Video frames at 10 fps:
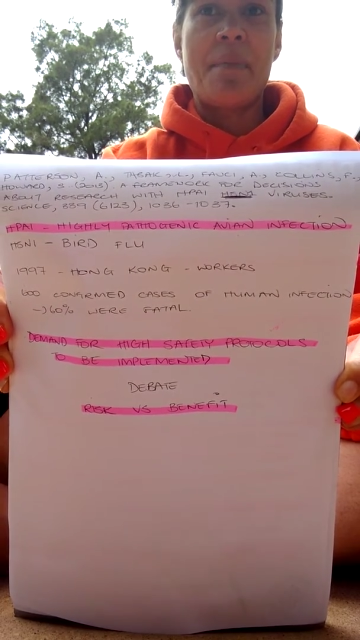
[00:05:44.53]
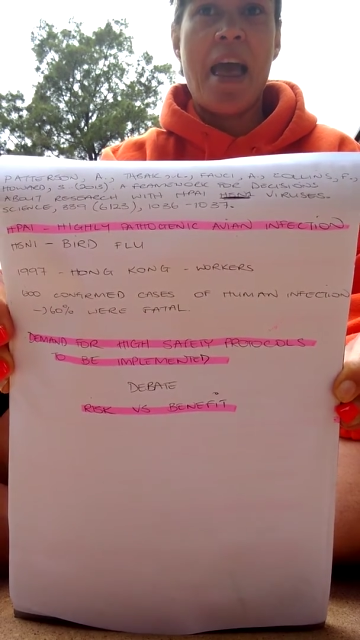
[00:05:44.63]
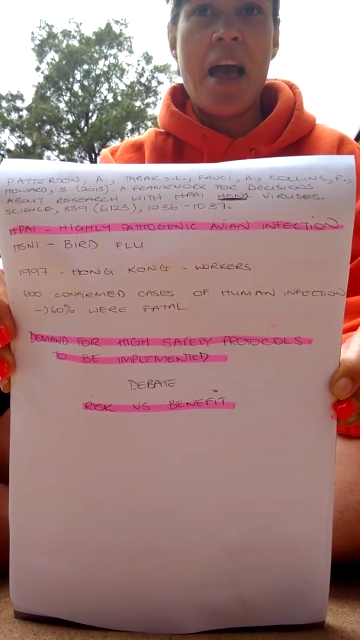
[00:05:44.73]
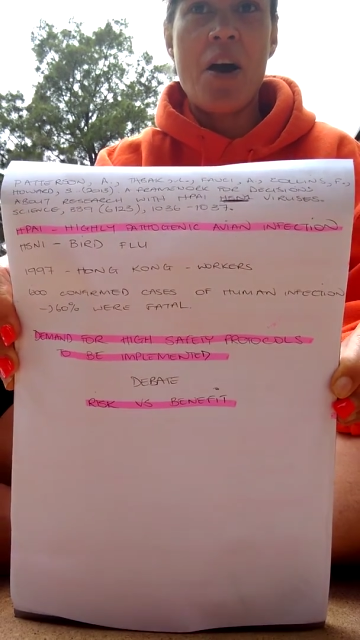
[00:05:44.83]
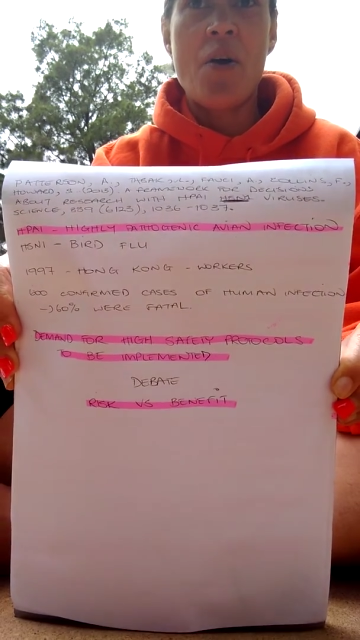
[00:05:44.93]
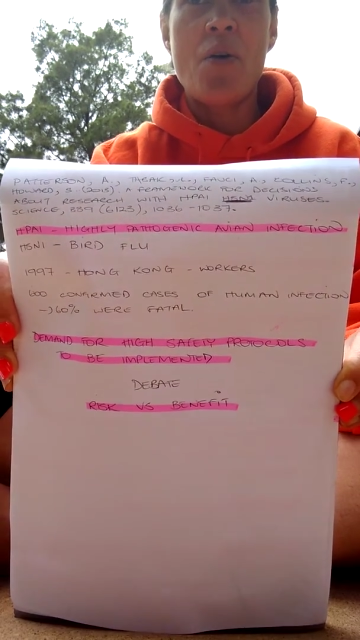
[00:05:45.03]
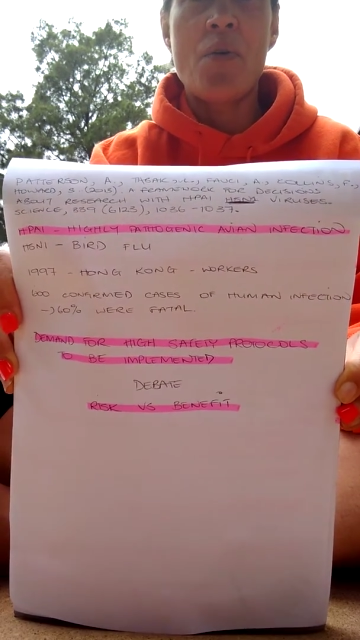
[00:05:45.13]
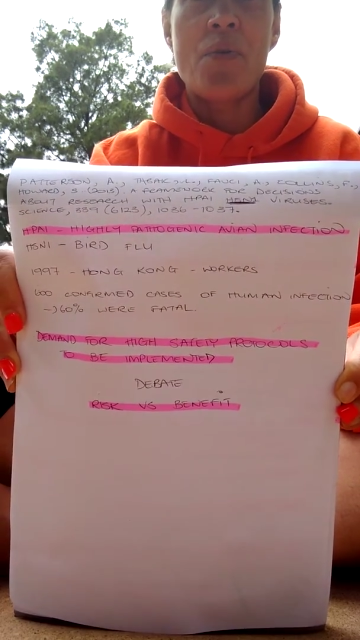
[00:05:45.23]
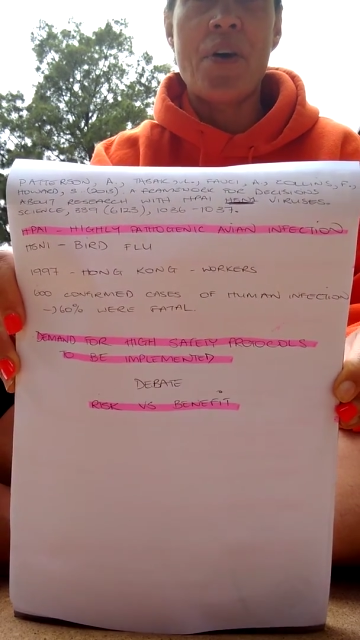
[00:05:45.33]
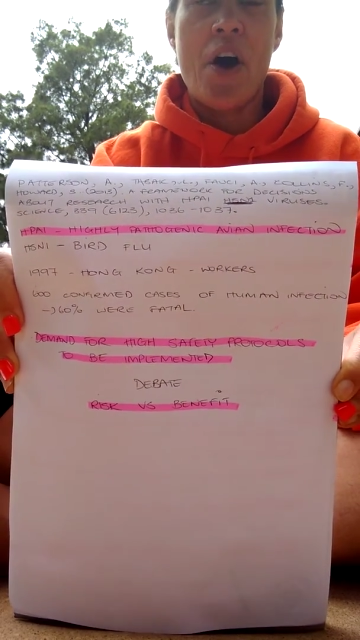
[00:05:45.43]

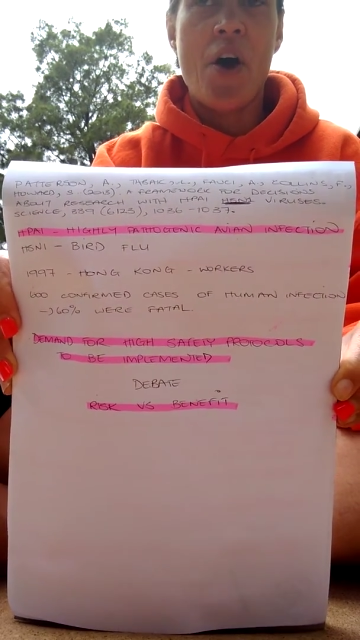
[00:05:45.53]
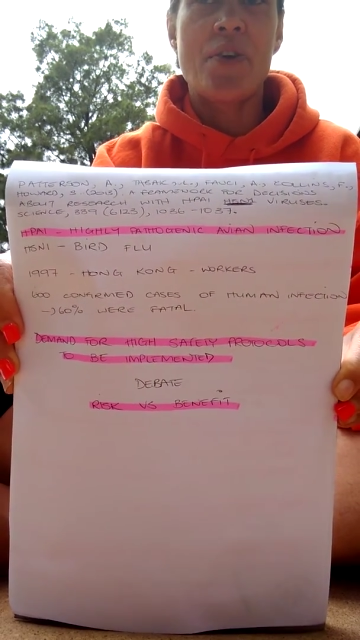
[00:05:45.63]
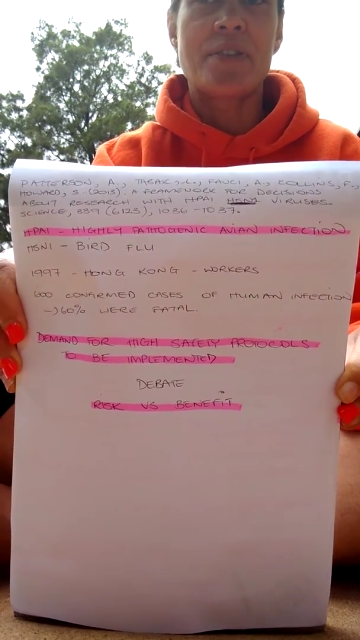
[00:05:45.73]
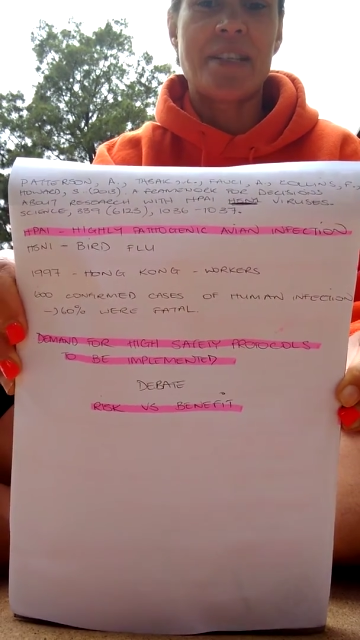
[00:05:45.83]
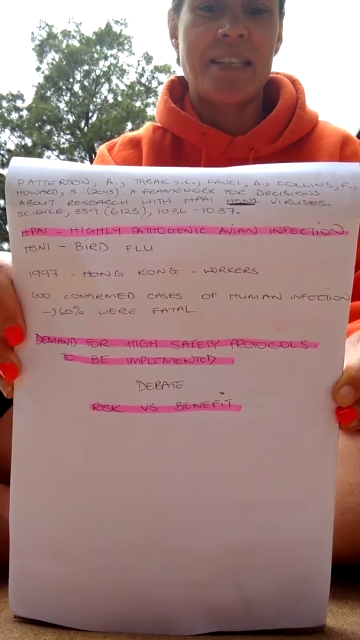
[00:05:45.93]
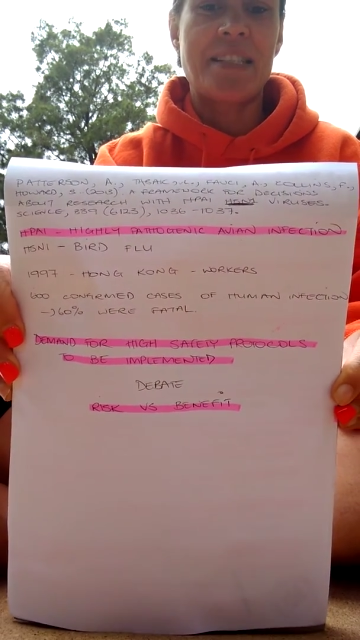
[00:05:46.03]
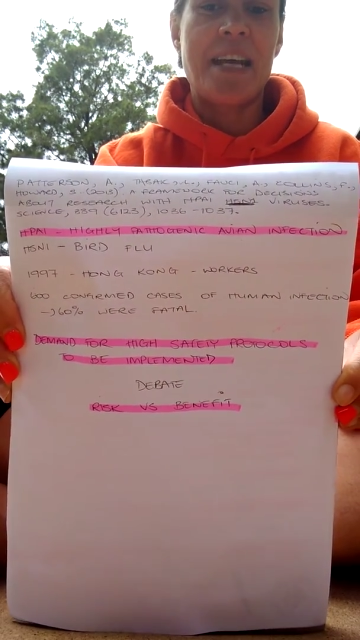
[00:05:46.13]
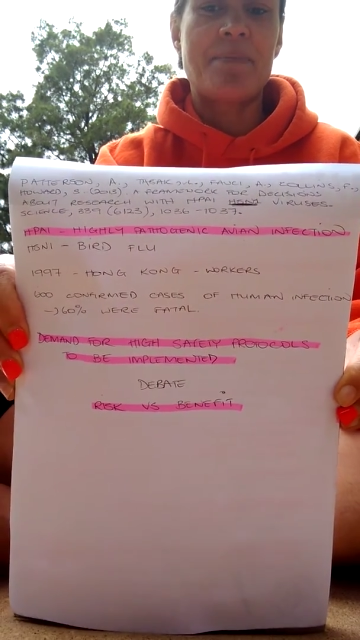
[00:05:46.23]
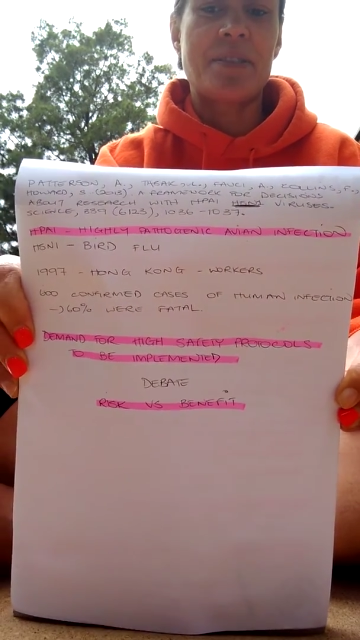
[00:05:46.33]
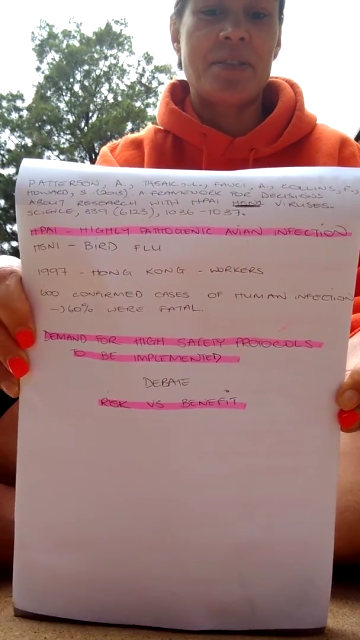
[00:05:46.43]
how the host
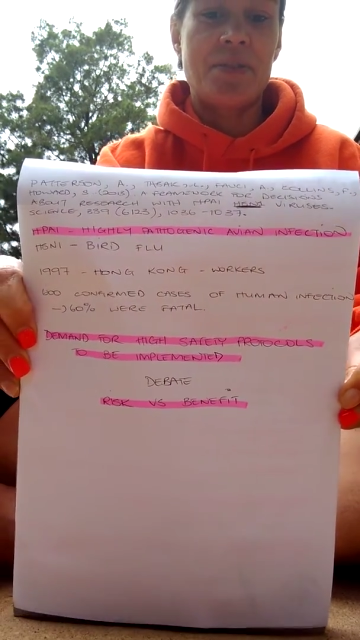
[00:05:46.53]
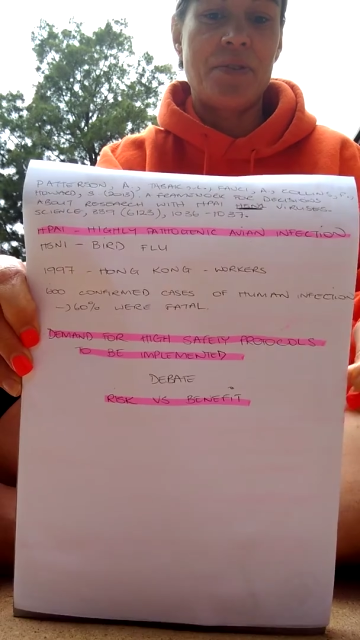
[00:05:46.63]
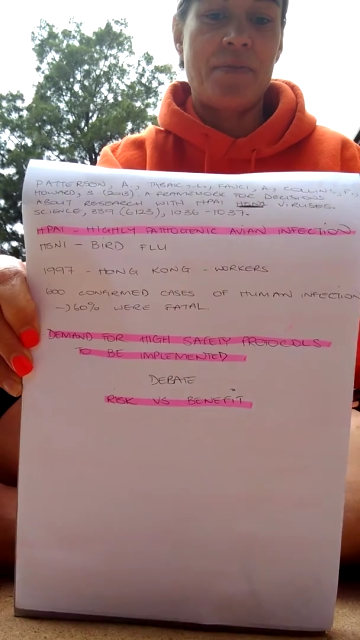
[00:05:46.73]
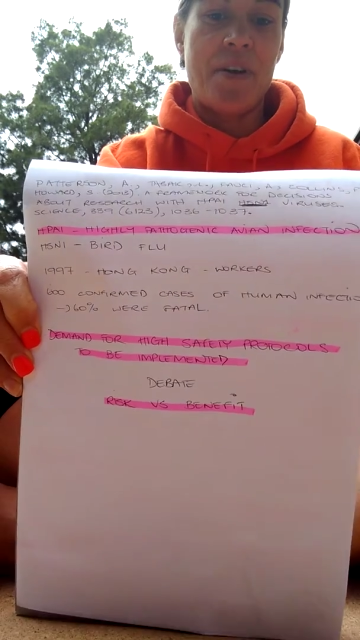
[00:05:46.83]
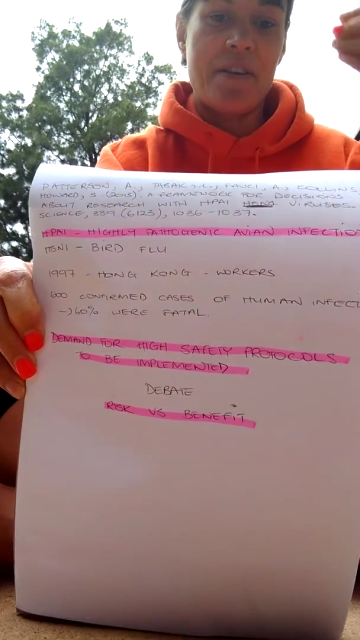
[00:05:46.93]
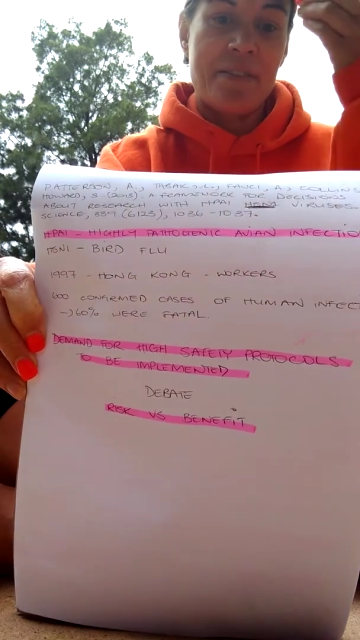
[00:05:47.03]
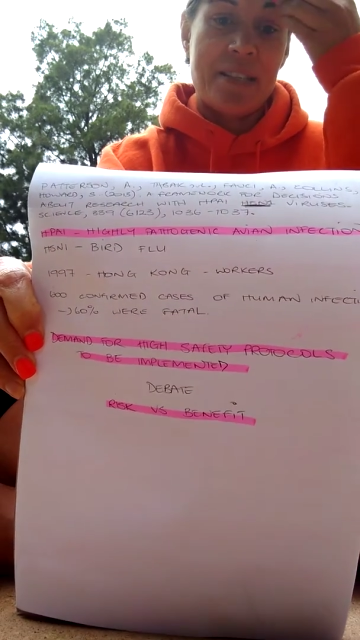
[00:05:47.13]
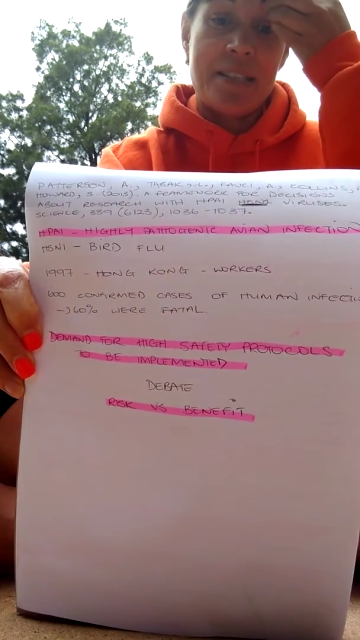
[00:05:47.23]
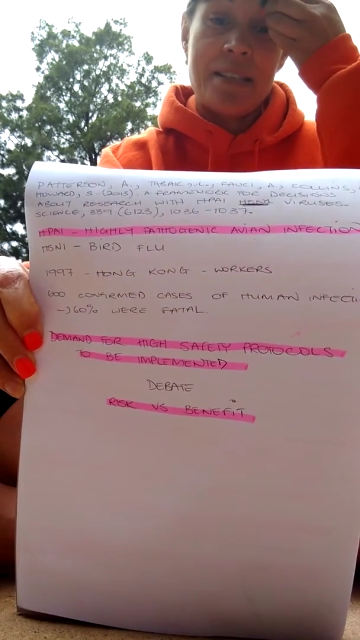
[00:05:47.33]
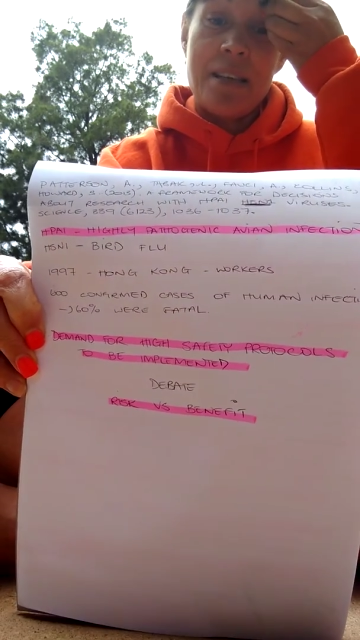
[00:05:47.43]
adapts to the
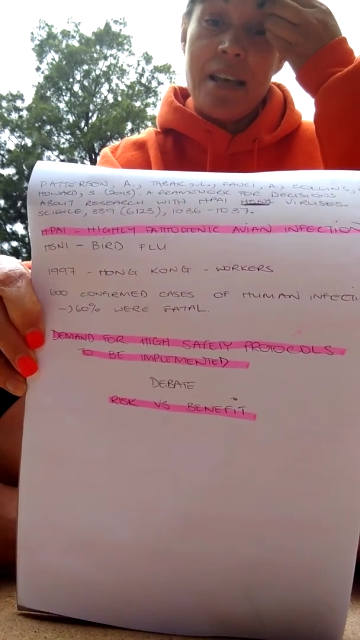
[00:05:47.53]
virus,